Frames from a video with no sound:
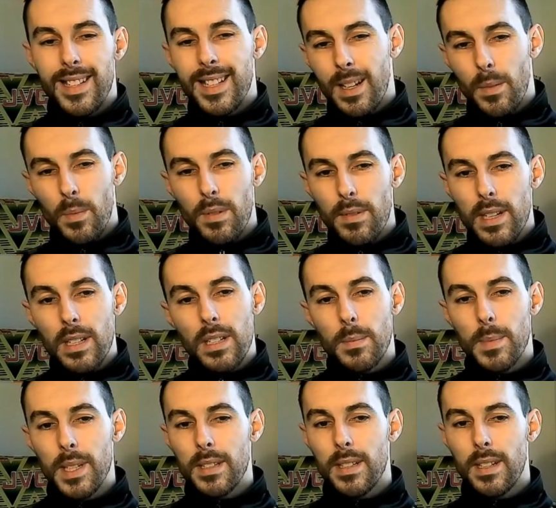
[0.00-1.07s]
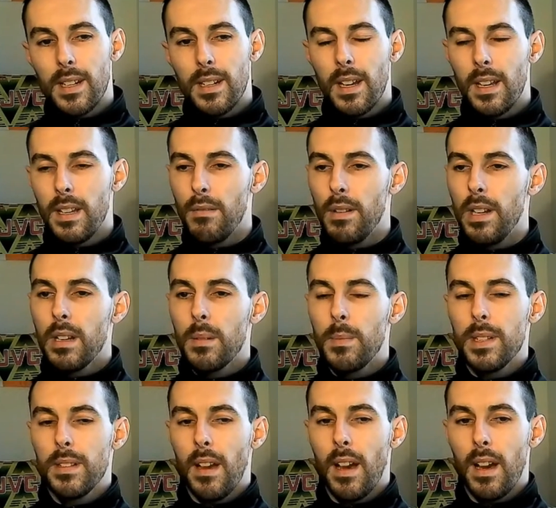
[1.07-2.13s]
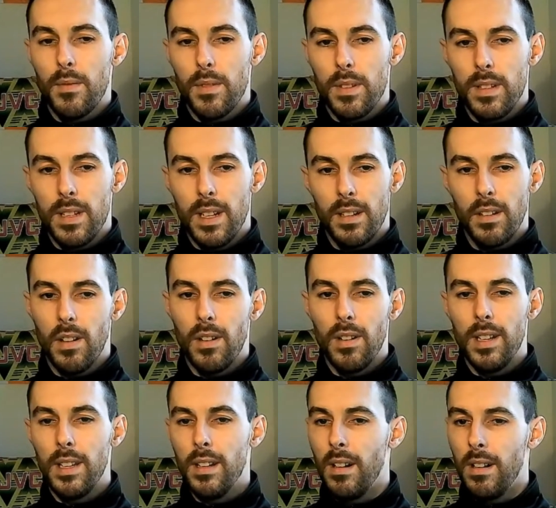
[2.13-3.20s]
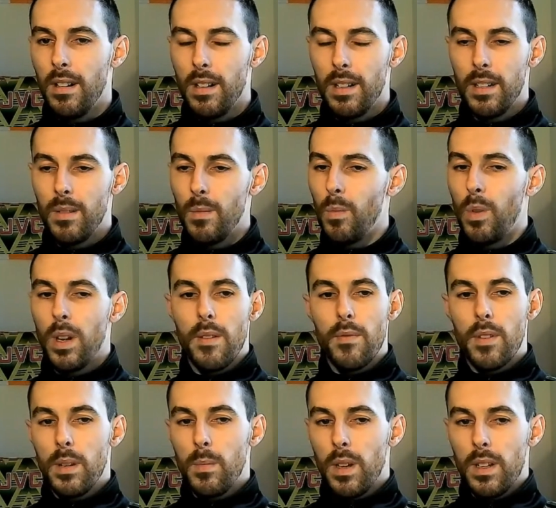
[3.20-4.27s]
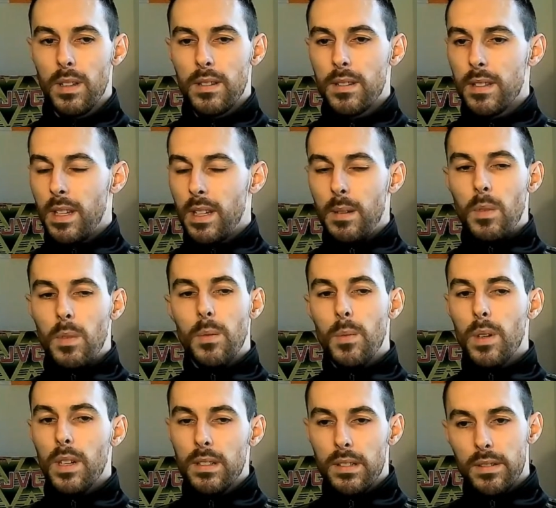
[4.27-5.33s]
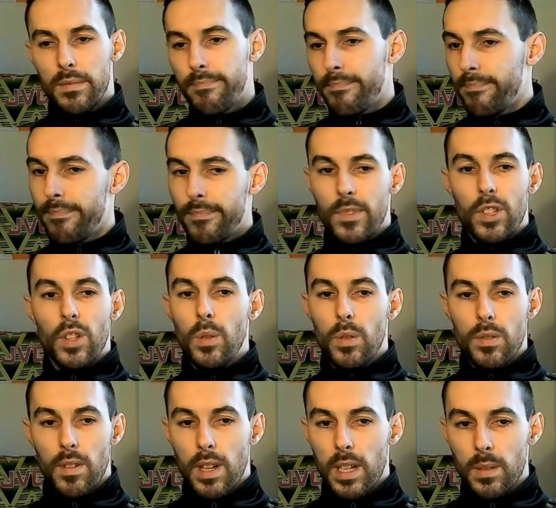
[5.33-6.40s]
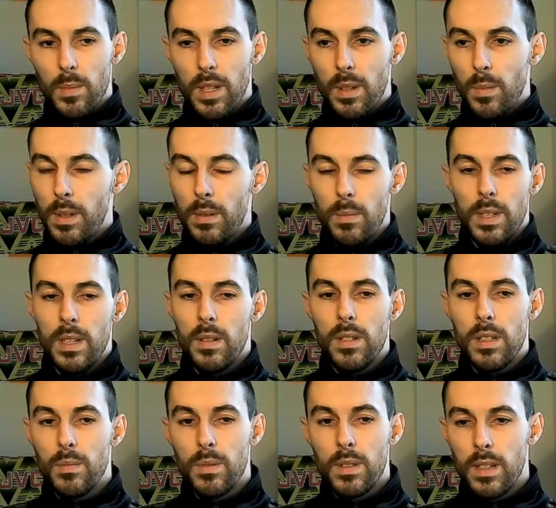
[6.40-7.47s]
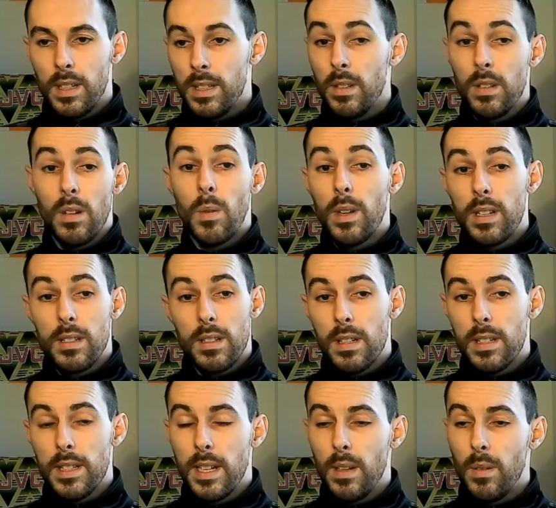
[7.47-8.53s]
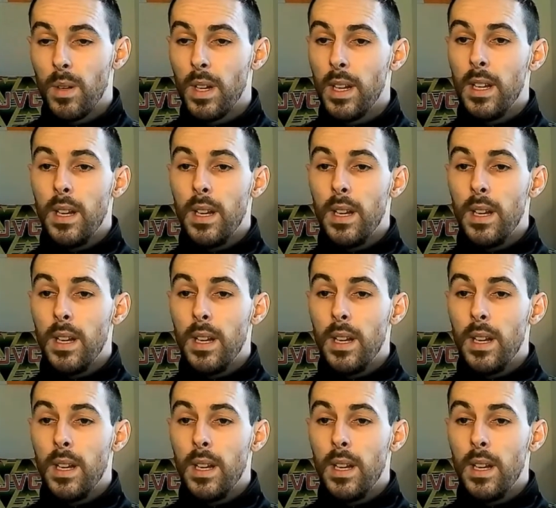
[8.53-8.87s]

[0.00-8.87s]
Can we really commit to that? Can you really commit to having a guy on whatever he wants? He might want 200 grand a week. We don't know. I don't know what he's on now,